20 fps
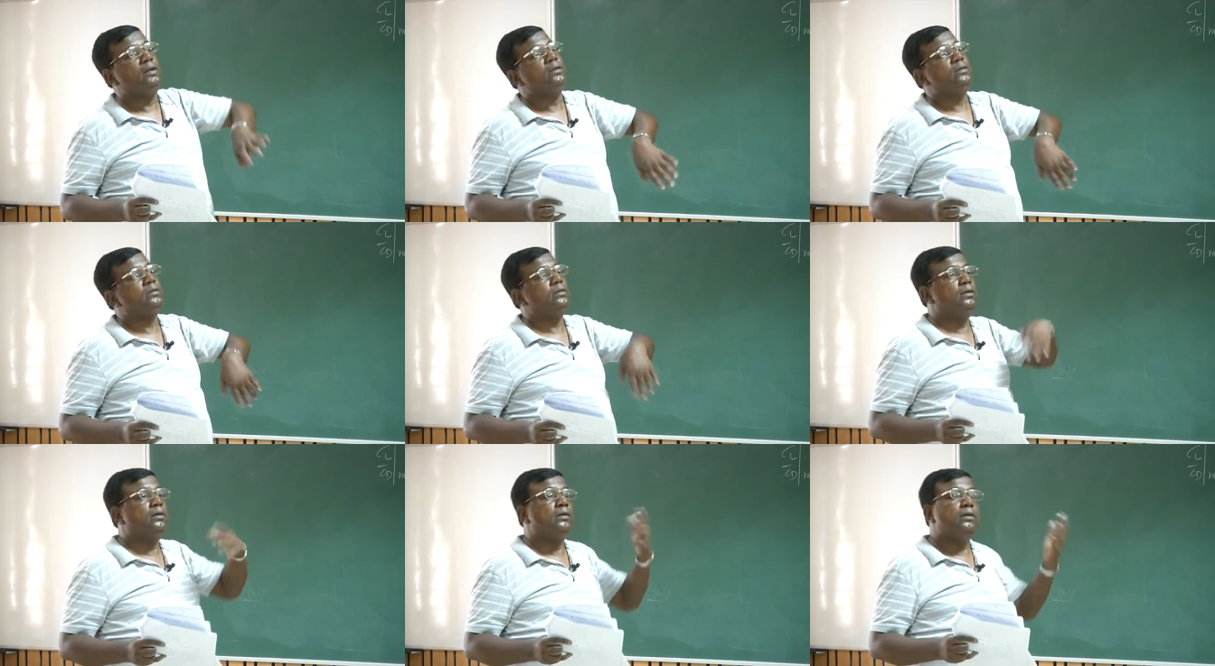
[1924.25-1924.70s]

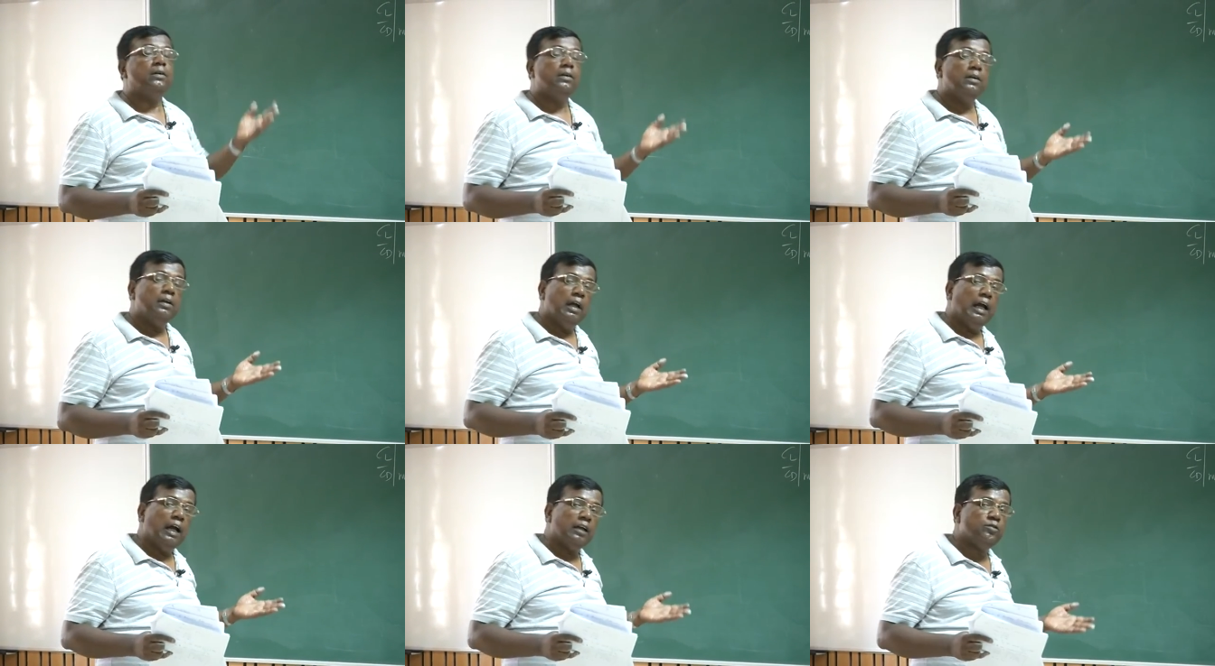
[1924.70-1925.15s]
So
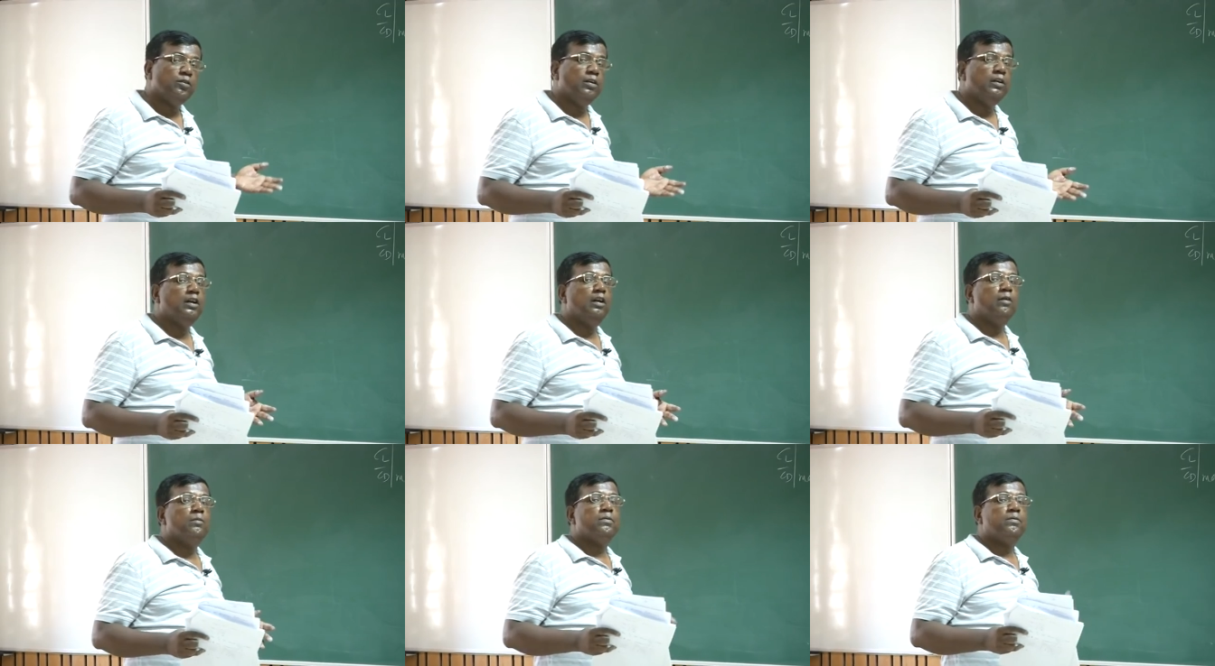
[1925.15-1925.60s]

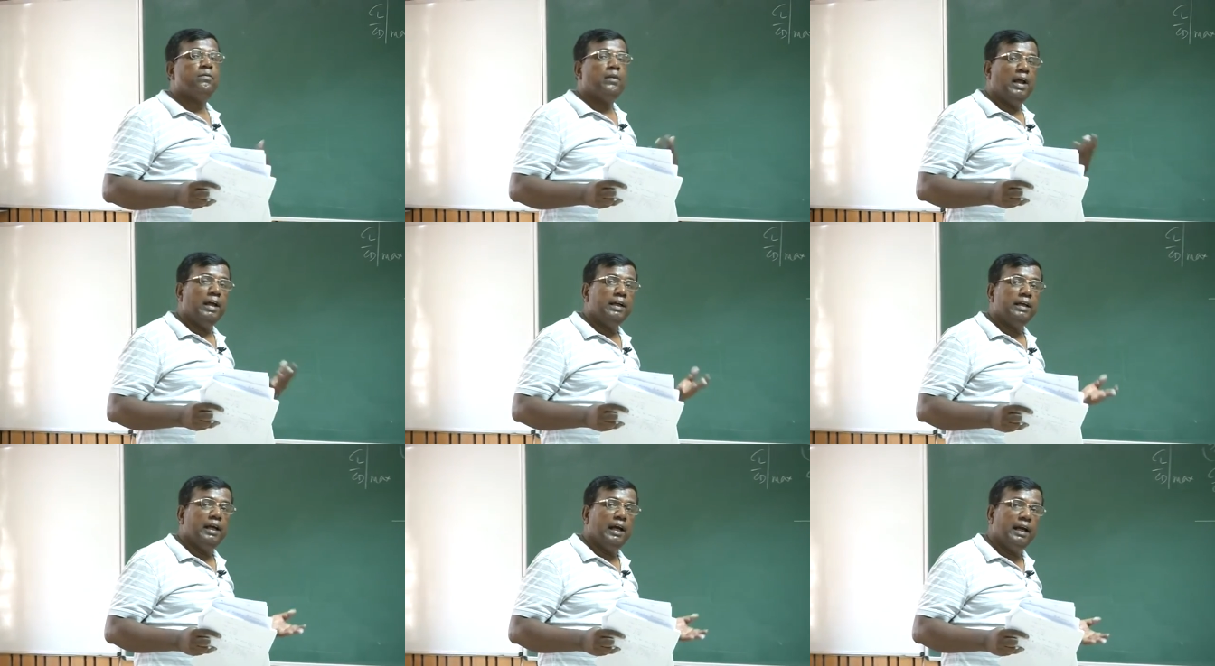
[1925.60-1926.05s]
actually he will be
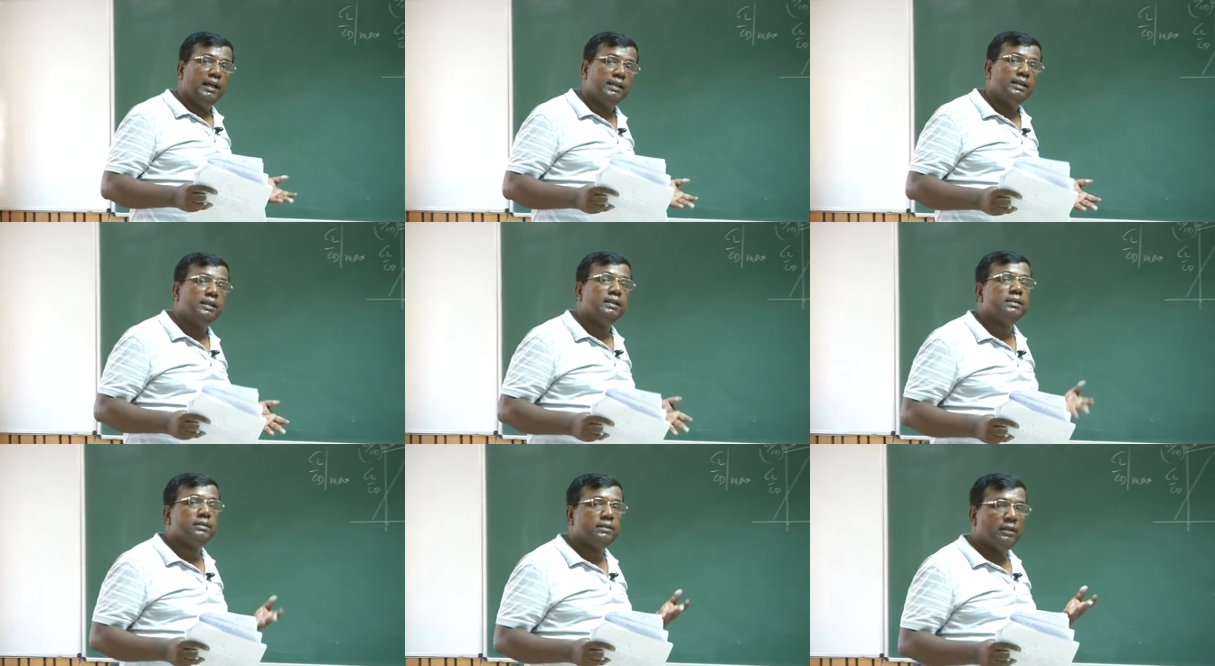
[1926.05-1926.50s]
flying at
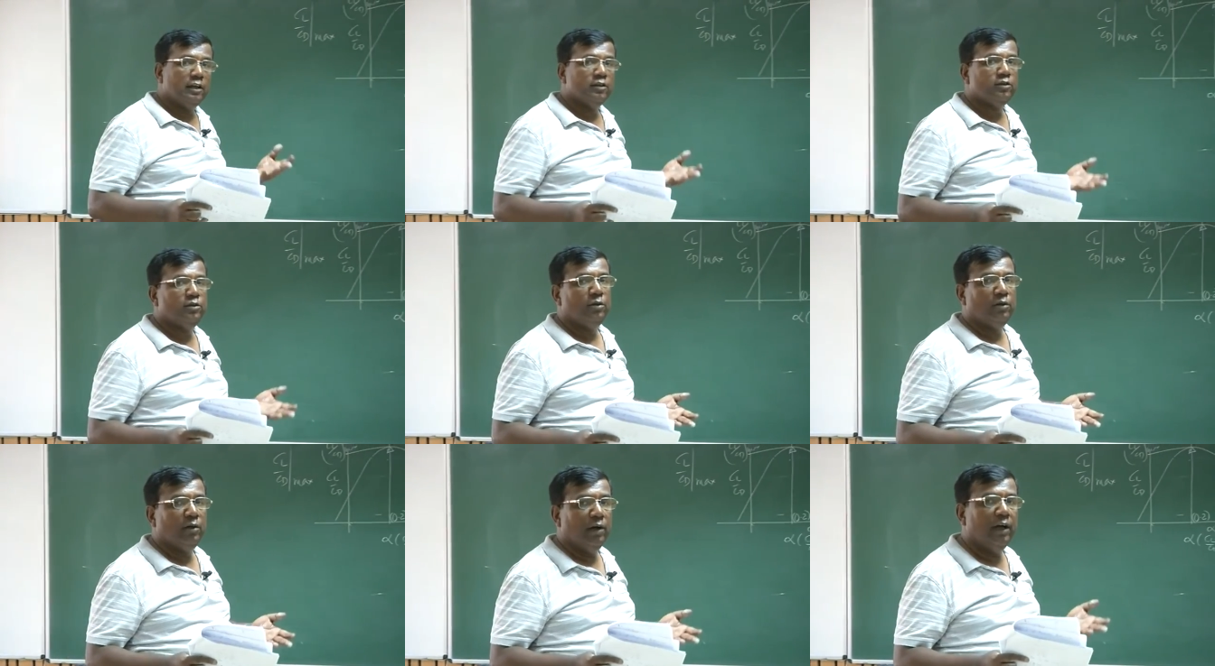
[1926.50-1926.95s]

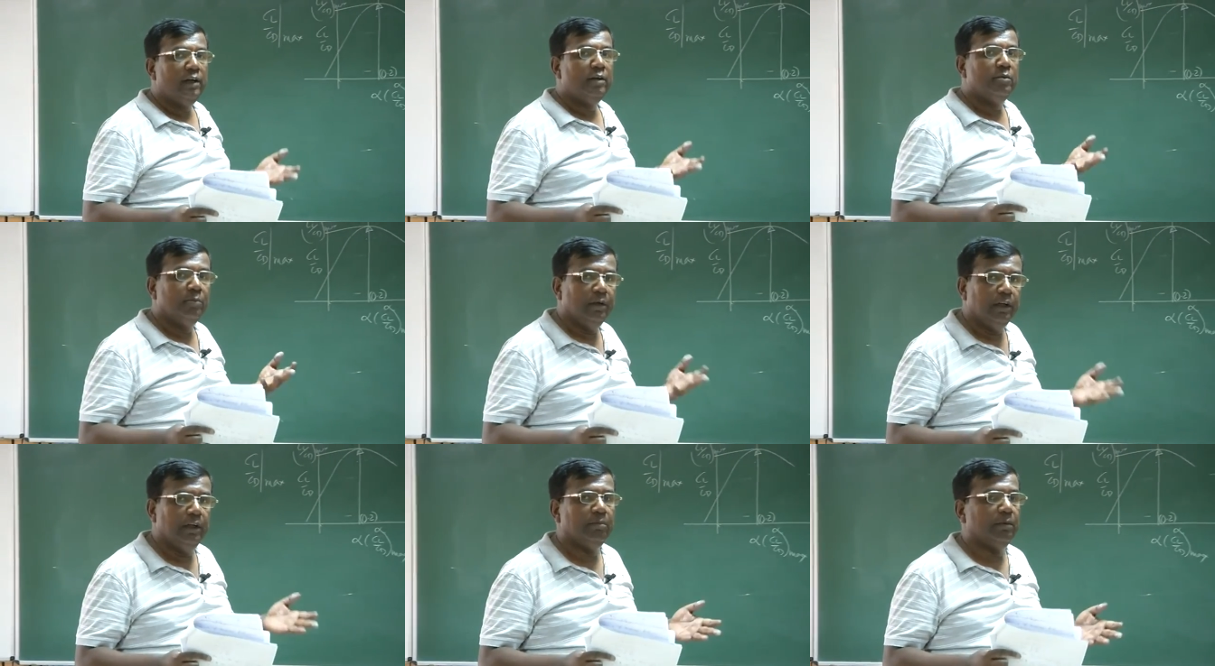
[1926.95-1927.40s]
thrust required
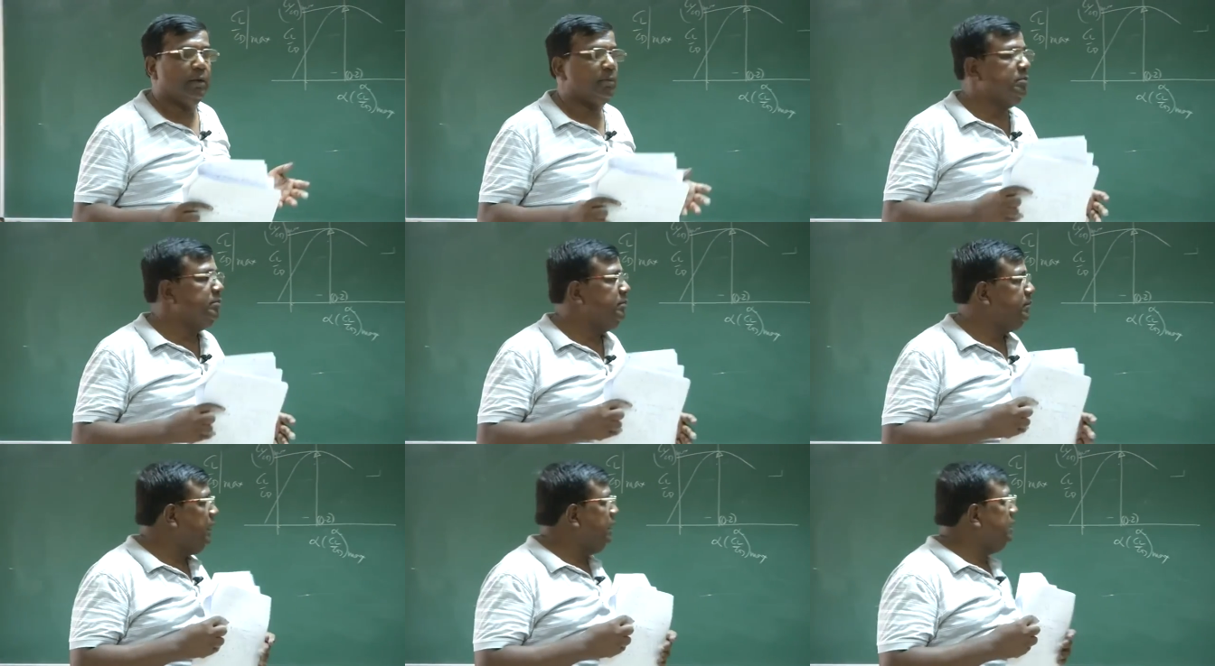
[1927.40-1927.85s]
minimum,
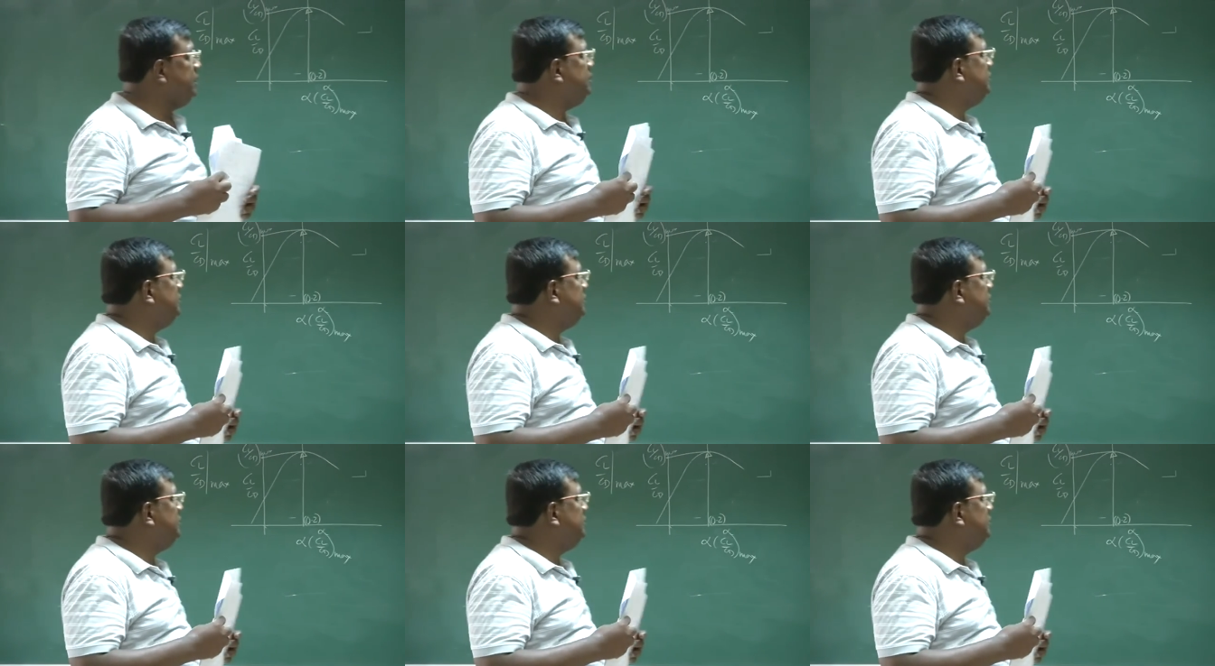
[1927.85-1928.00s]
right?